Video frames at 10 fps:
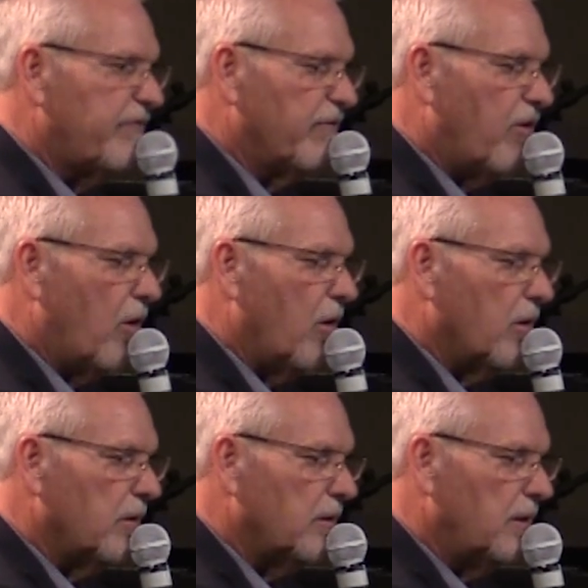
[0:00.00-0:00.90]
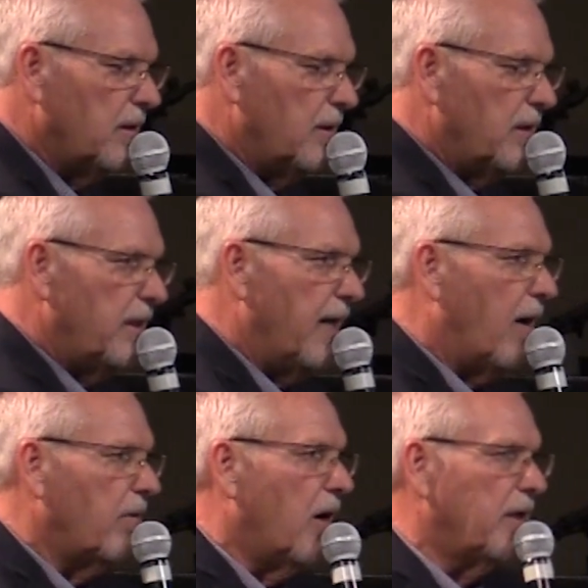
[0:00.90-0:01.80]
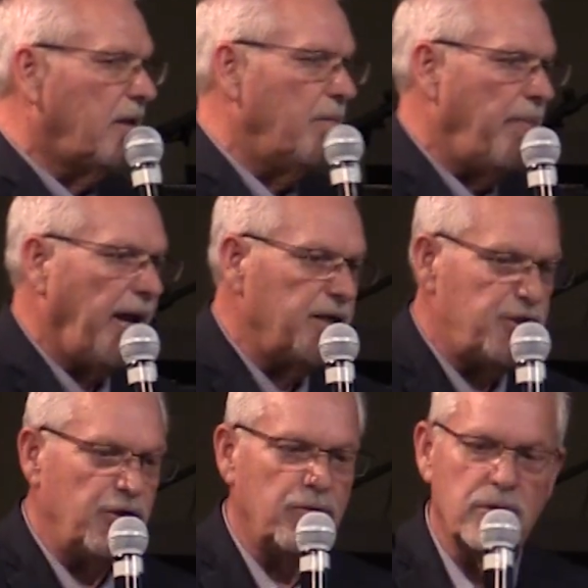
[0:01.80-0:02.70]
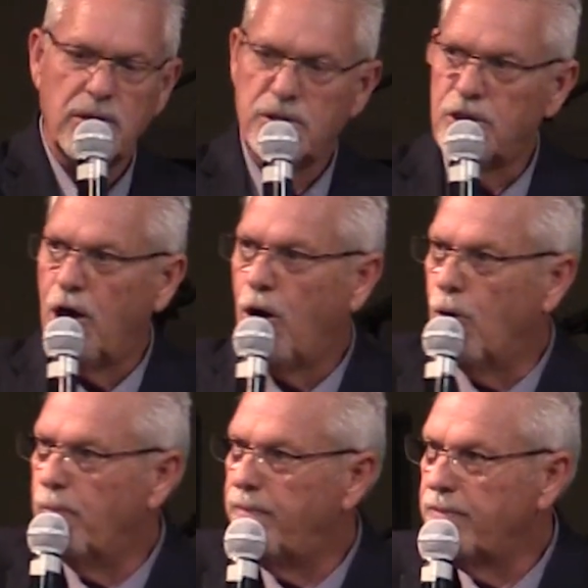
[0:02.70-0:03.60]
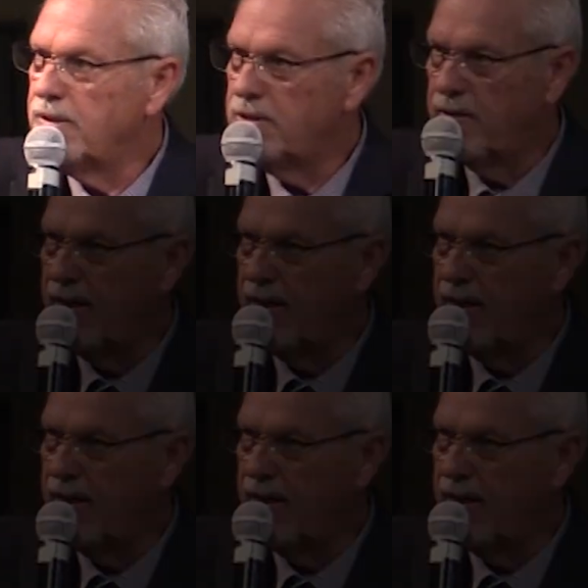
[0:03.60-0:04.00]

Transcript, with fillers: gift of all. Now God commands you to hope to